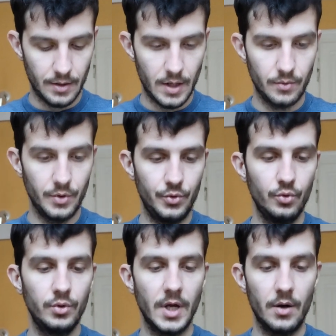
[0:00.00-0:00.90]
around the
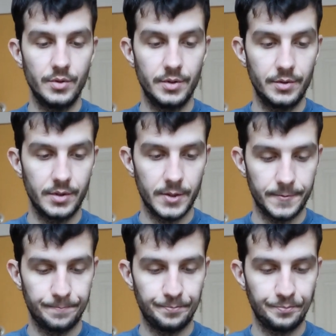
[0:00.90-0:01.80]
2000s.